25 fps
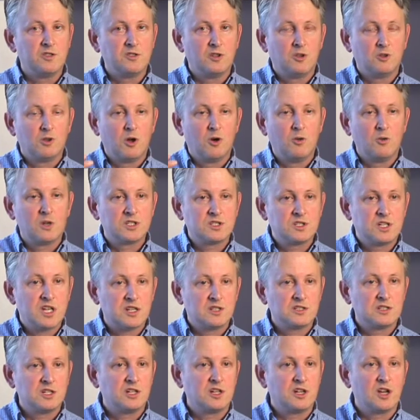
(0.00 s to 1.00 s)
the lowest
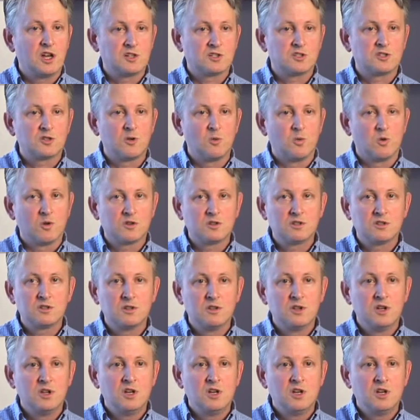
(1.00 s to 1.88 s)
testing cut scores,